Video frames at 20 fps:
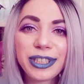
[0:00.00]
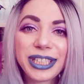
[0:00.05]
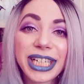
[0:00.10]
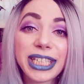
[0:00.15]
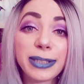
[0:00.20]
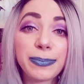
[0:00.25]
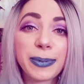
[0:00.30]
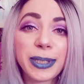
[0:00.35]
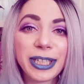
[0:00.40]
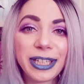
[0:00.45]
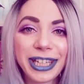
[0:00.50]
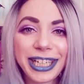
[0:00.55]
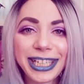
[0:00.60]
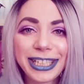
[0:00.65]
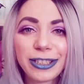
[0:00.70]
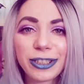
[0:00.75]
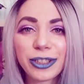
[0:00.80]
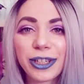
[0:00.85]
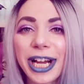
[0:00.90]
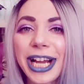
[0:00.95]

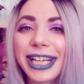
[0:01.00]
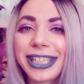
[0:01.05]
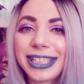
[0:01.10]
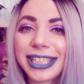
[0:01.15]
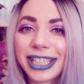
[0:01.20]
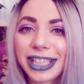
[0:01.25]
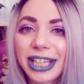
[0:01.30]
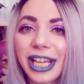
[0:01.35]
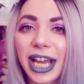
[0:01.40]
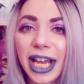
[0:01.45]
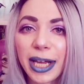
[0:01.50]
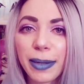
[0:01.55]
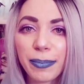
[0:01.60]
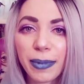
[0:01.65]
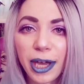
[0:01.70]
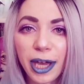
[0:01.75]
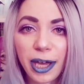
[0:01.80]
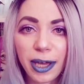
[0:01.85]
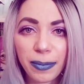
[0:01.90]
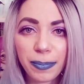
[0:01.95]
desperately trying to
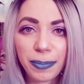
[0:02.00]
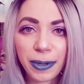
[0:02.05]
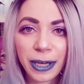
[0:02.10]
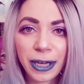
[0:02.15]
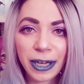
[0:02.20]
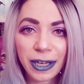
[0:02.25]
climb up